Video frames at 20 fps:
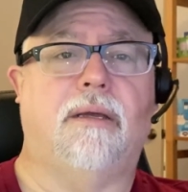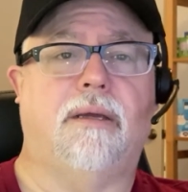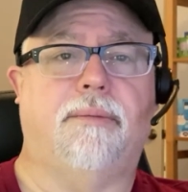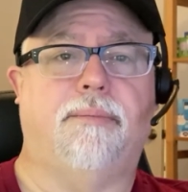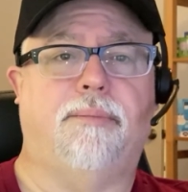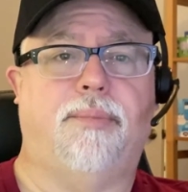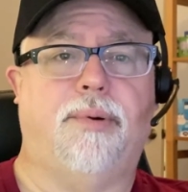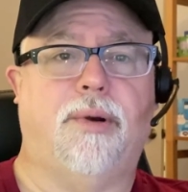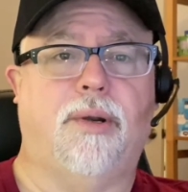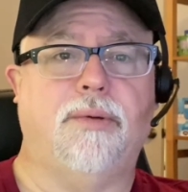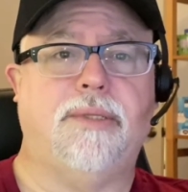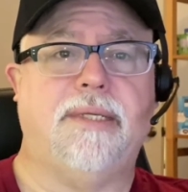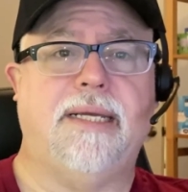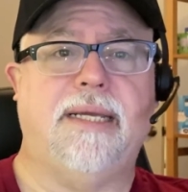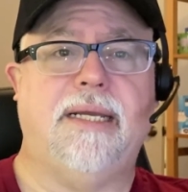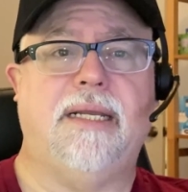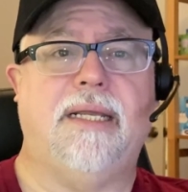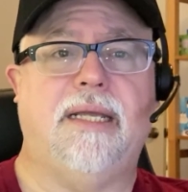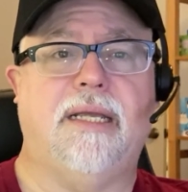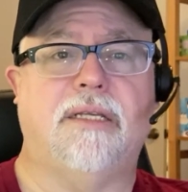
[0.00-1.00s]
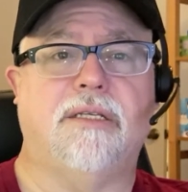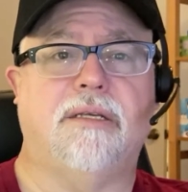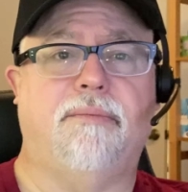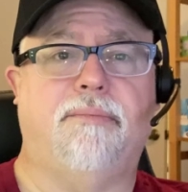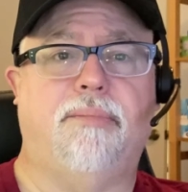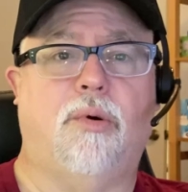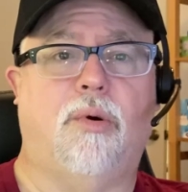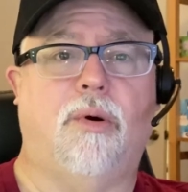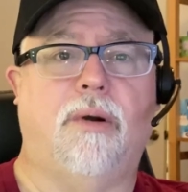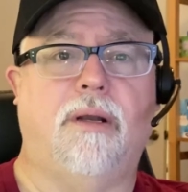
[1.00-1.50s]
Protein is
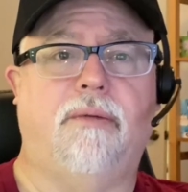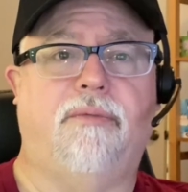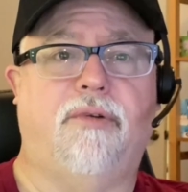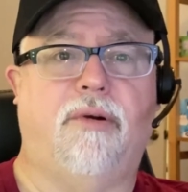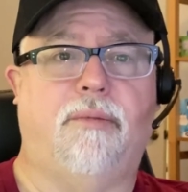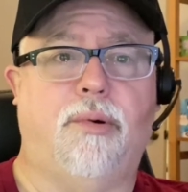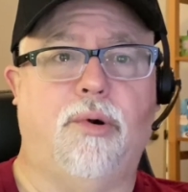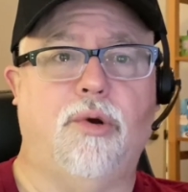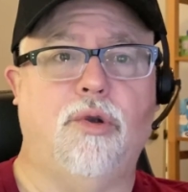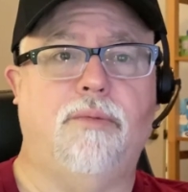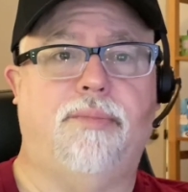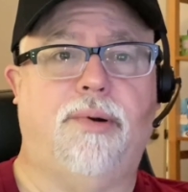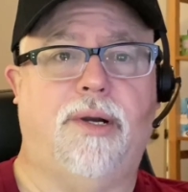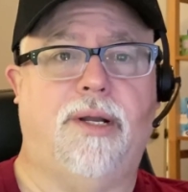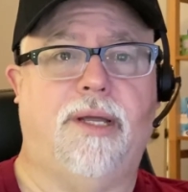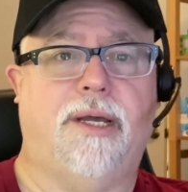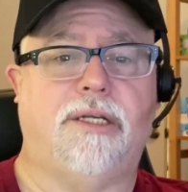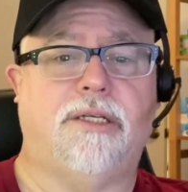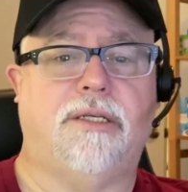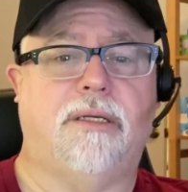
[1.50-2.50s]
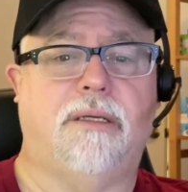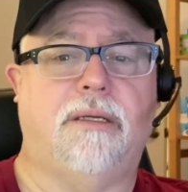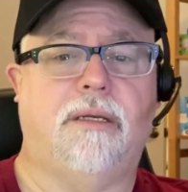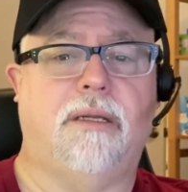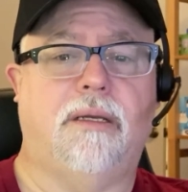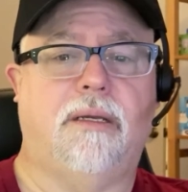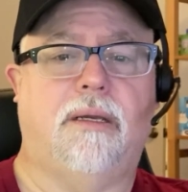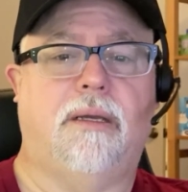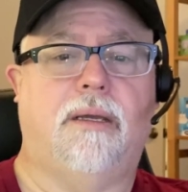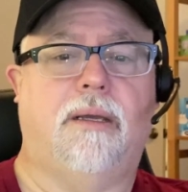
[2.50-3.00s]
important for brood production,
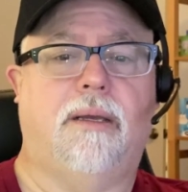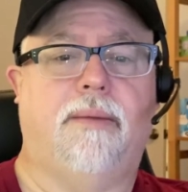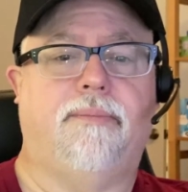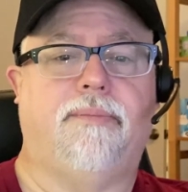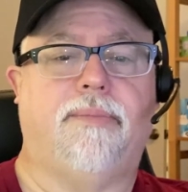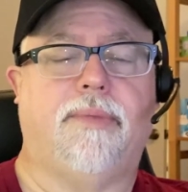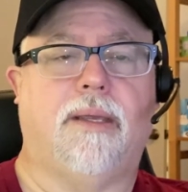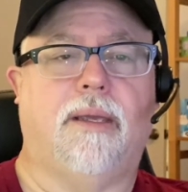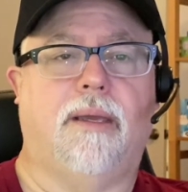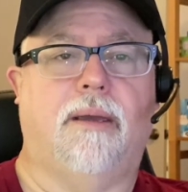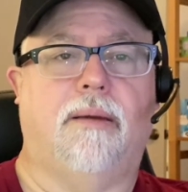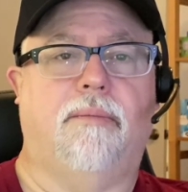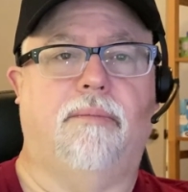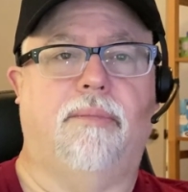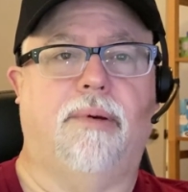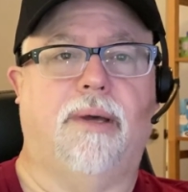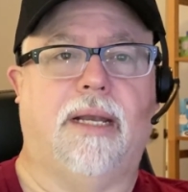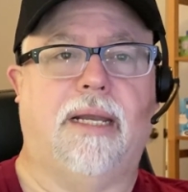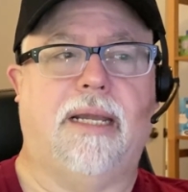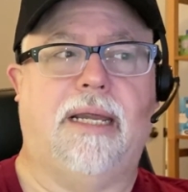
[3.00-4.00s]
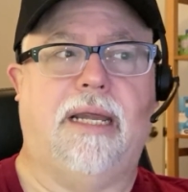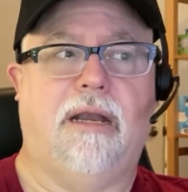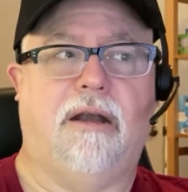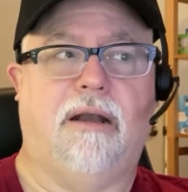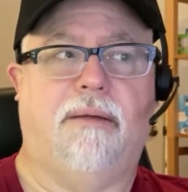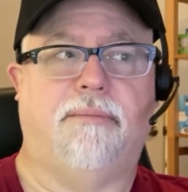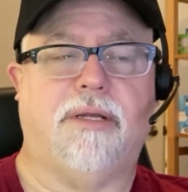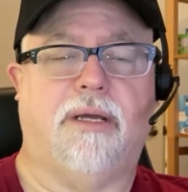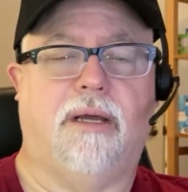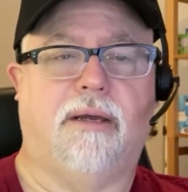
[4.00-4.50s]
but here
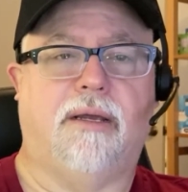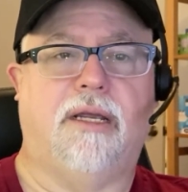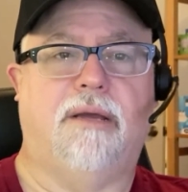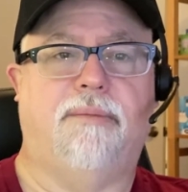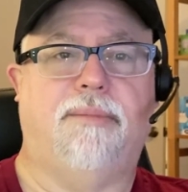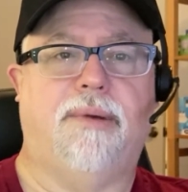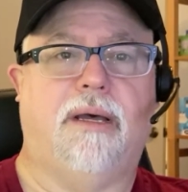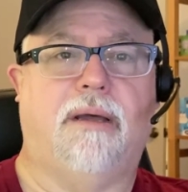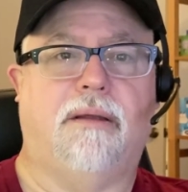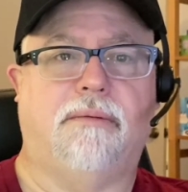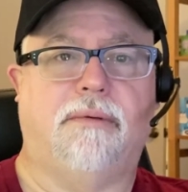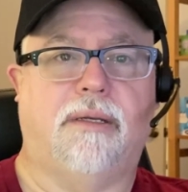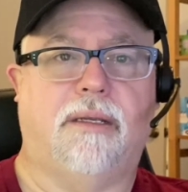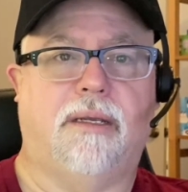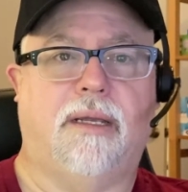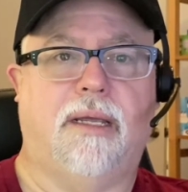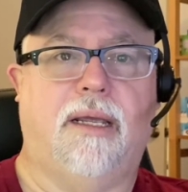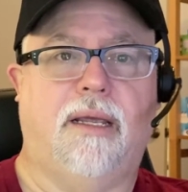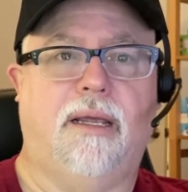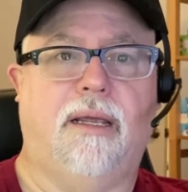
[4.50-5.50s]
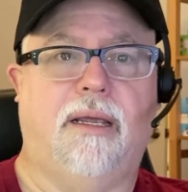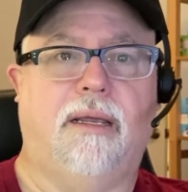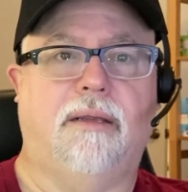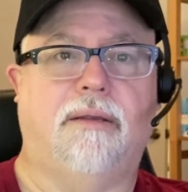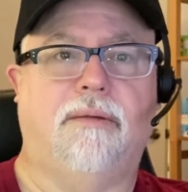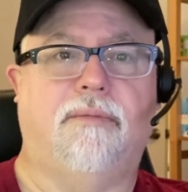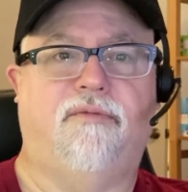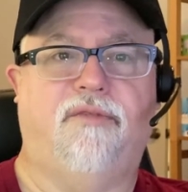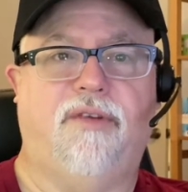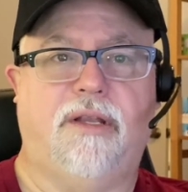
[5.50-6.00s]
I'm talking about
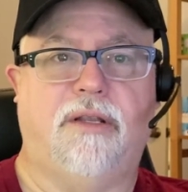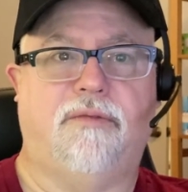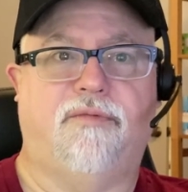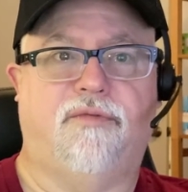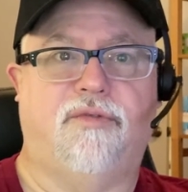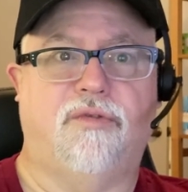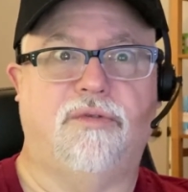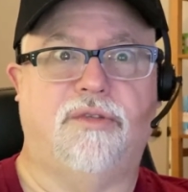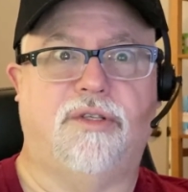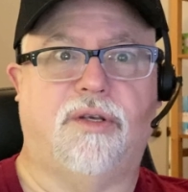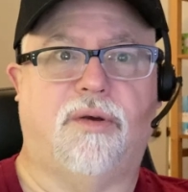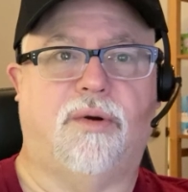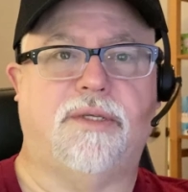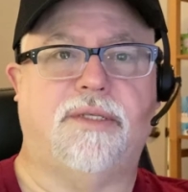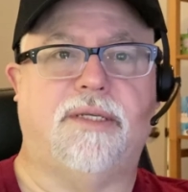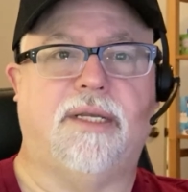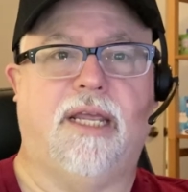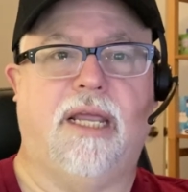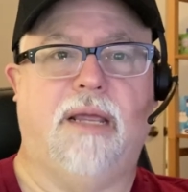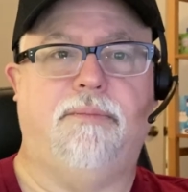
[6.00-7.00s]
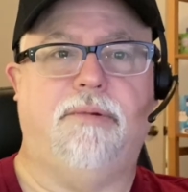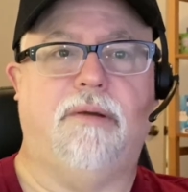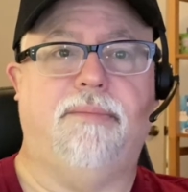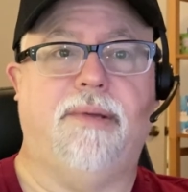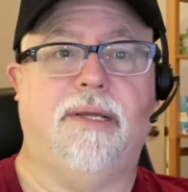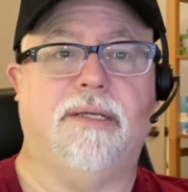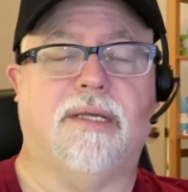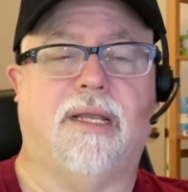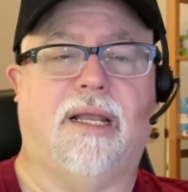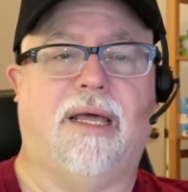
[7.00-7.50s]
a food source to keep your
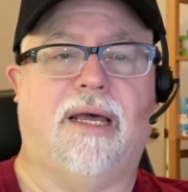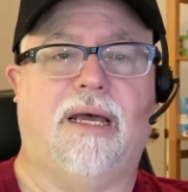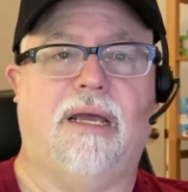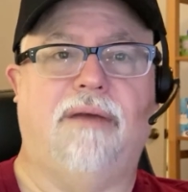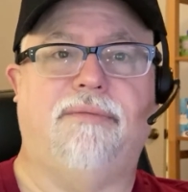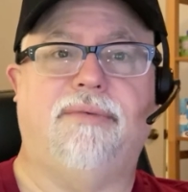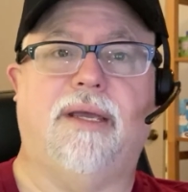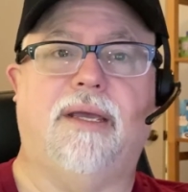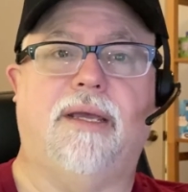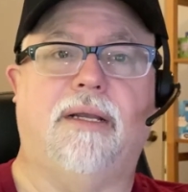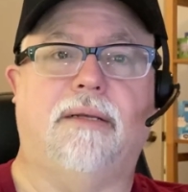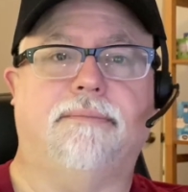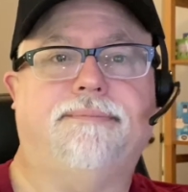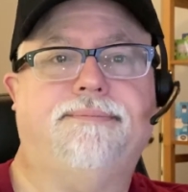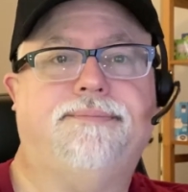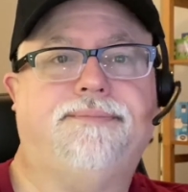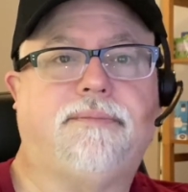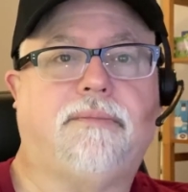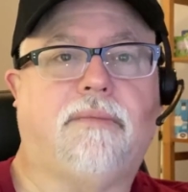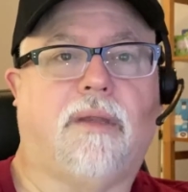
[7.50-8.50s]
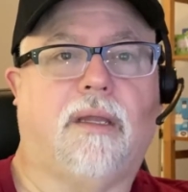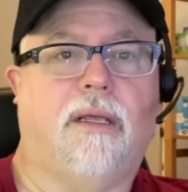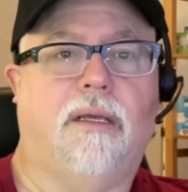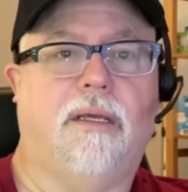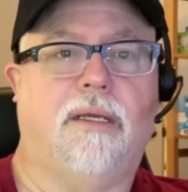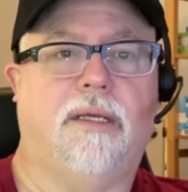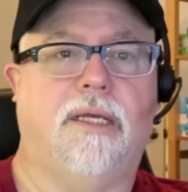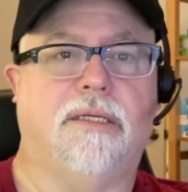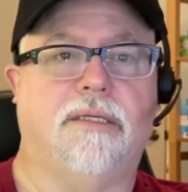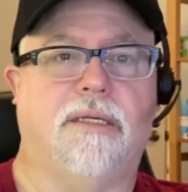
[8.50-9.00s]
bees alive. And
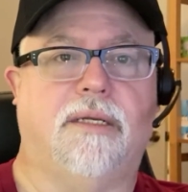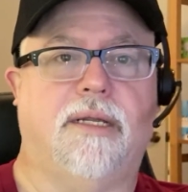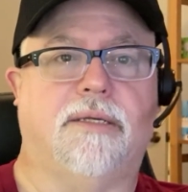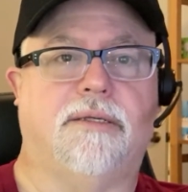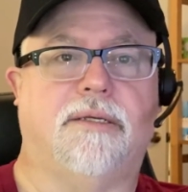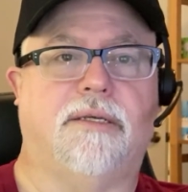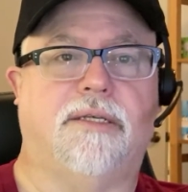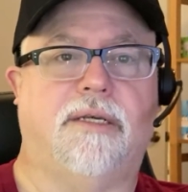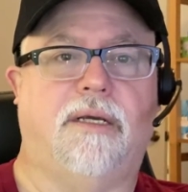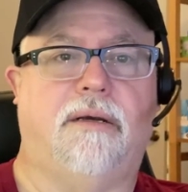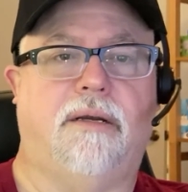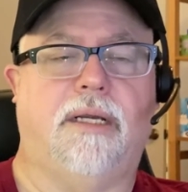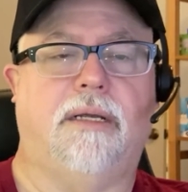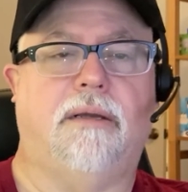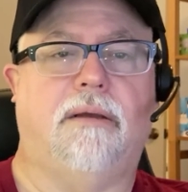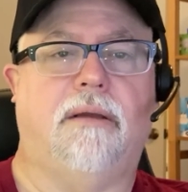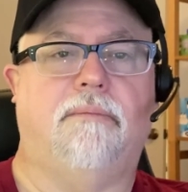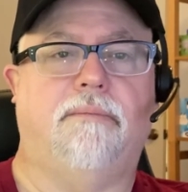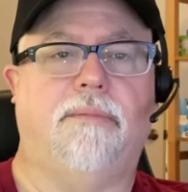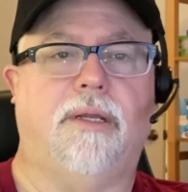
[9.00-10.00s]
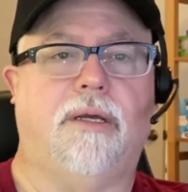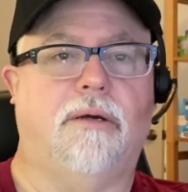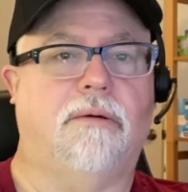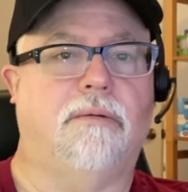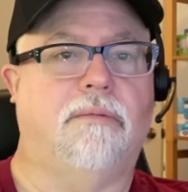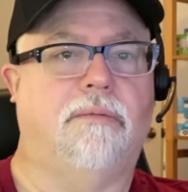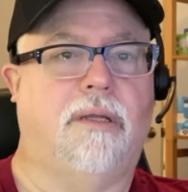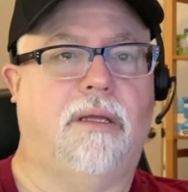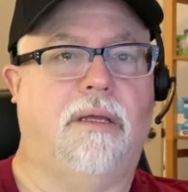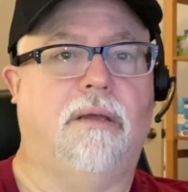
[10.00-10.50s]
is it necessary?
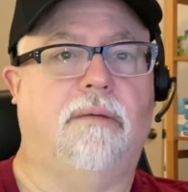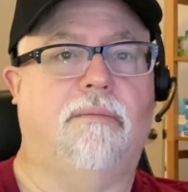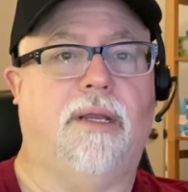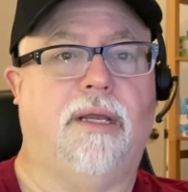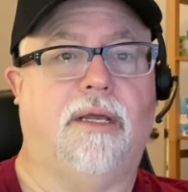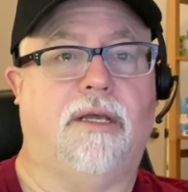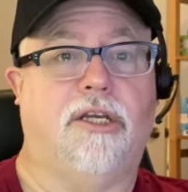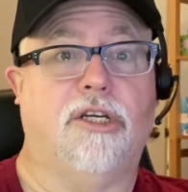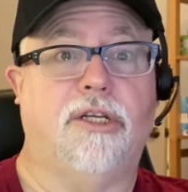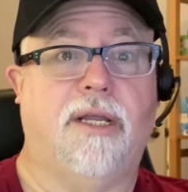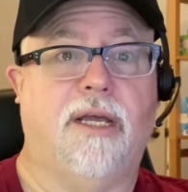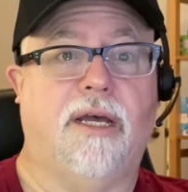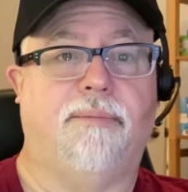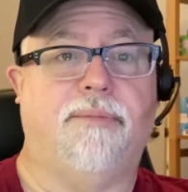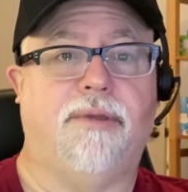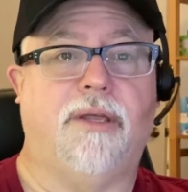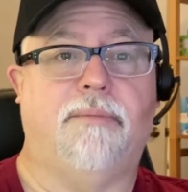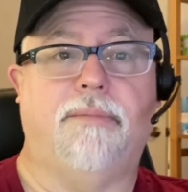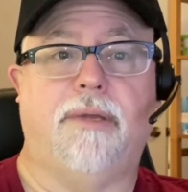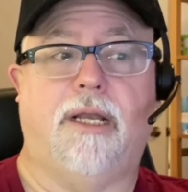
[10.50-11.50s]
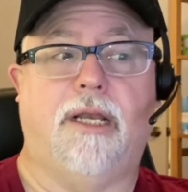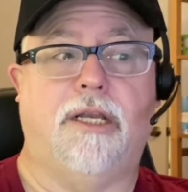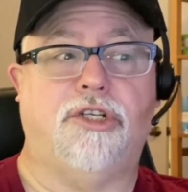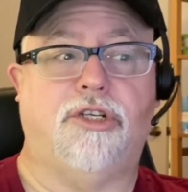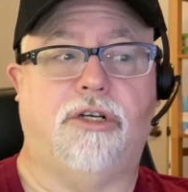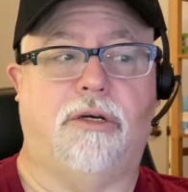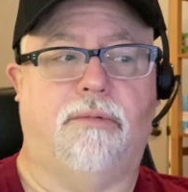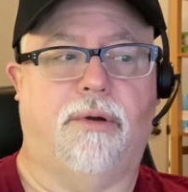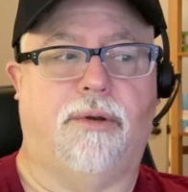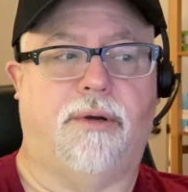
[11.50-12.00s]
No, but it could help them, and it
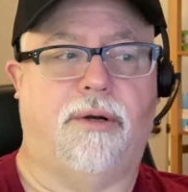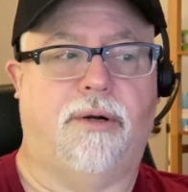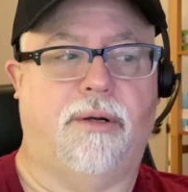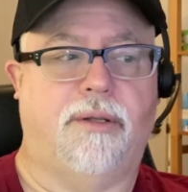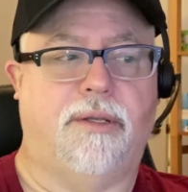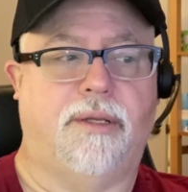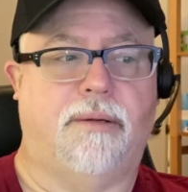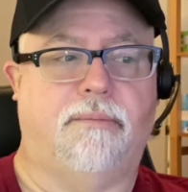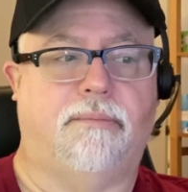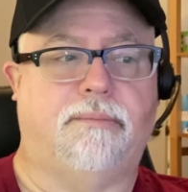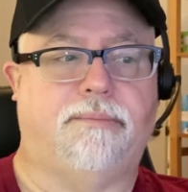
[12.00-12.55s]
sure won't hurt them.